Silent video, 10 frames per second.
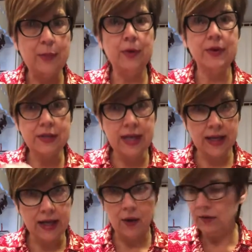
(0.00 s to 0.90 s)
You take it
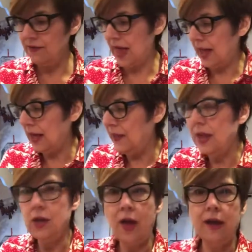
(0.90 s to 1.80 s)
out of that, and then you
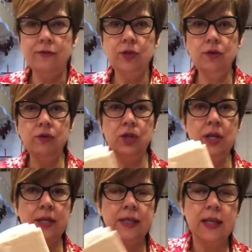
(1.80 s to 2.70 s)
have 2
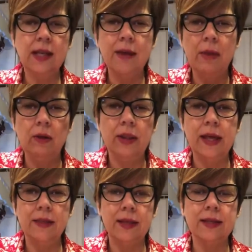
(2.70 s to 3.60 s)
sheets that come out like
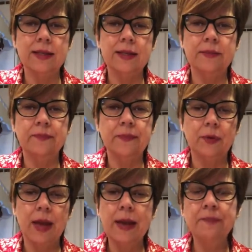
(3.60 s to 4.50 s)
this. Okay.